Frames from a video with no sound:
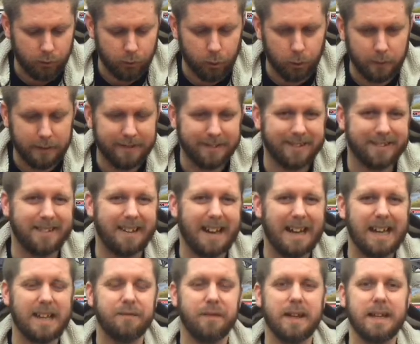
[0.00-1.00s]
let's
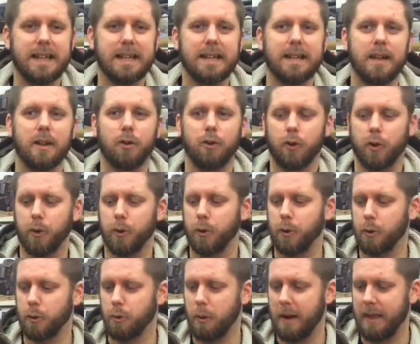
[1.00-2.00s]
dive
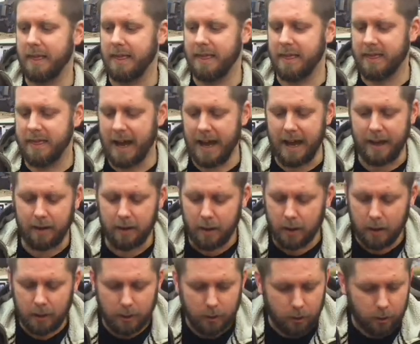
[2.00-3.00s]
into that.
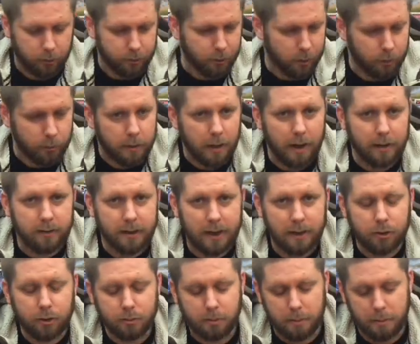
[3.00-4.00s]
So, guys,
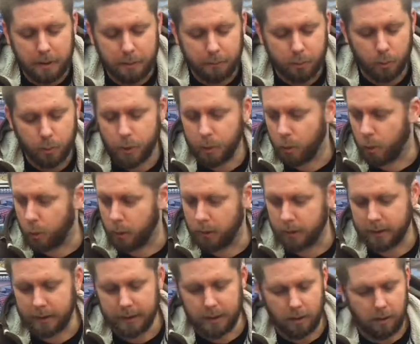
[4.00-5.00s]
as you remember, we were
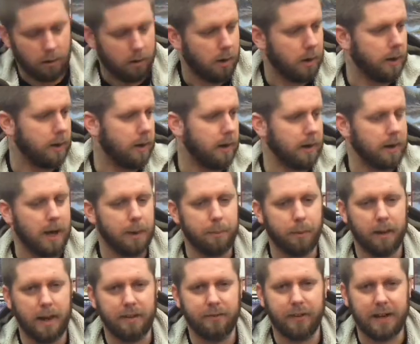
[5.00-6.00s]
working on a
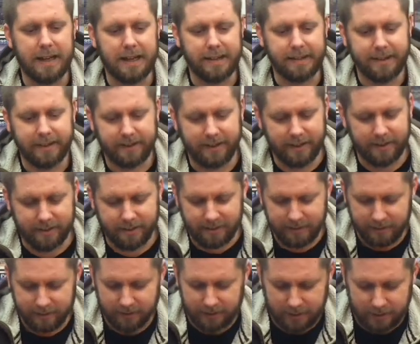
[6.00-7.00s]
couple
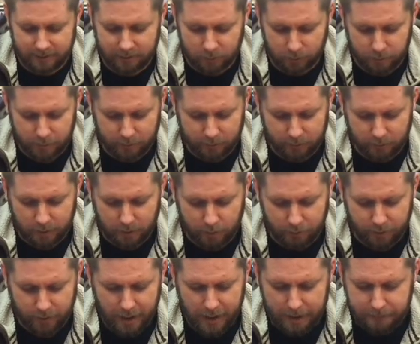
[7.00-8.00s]
F86s, just messing around
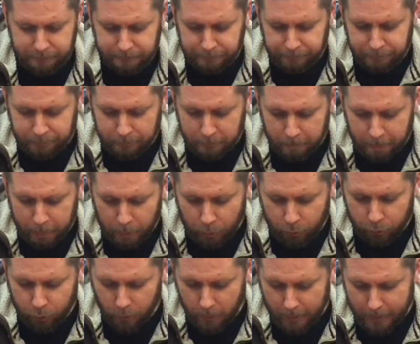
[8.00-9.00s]
with that.
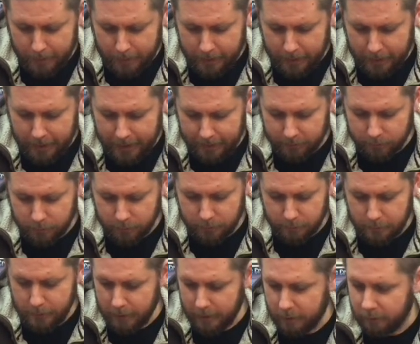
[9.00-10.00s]
So I had
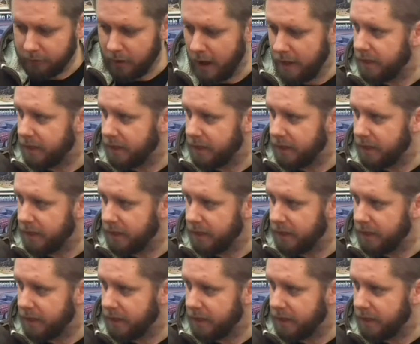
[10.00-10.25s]
some of